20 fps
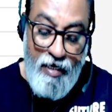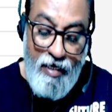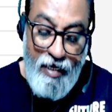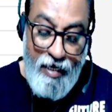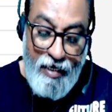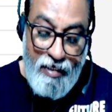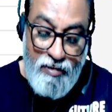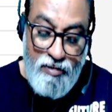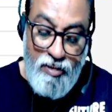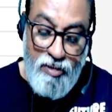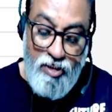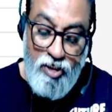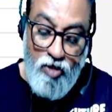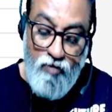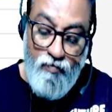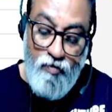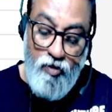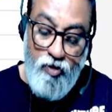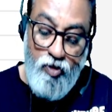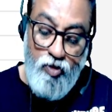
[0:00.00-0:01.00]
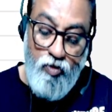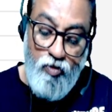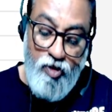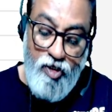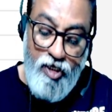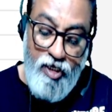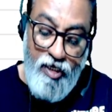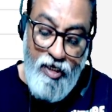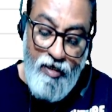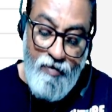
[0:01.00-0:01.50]
x is equal to
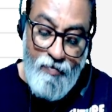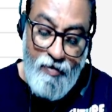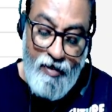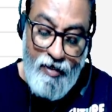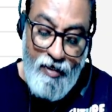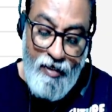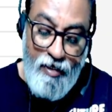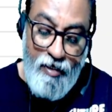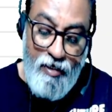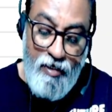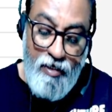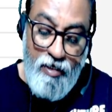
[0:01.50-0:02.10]
d by